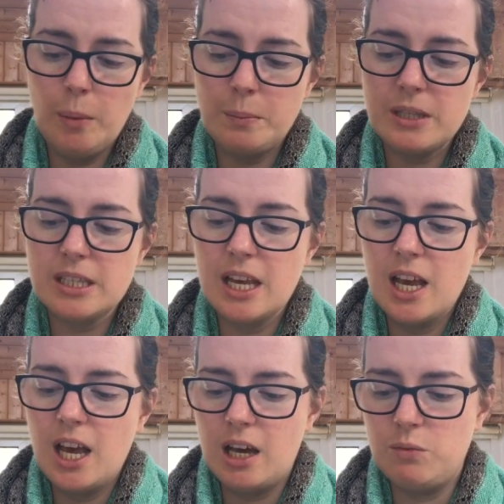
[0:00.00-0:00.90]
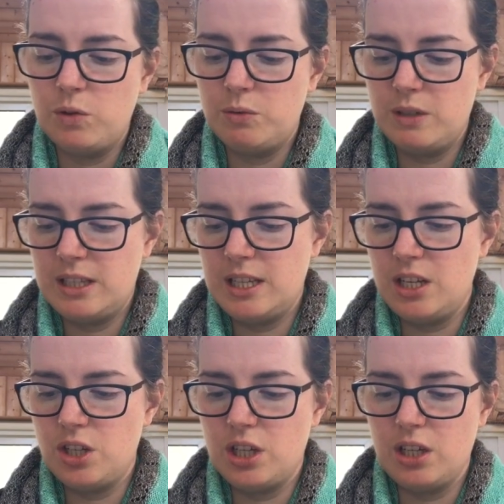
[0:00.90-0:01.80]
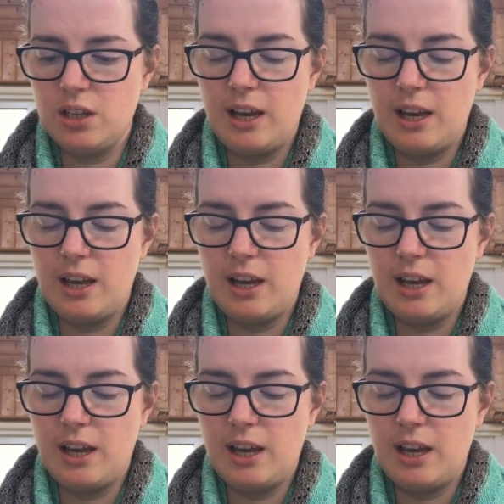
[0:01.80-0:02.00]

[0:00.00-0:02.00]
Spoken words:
nups, and one was teaching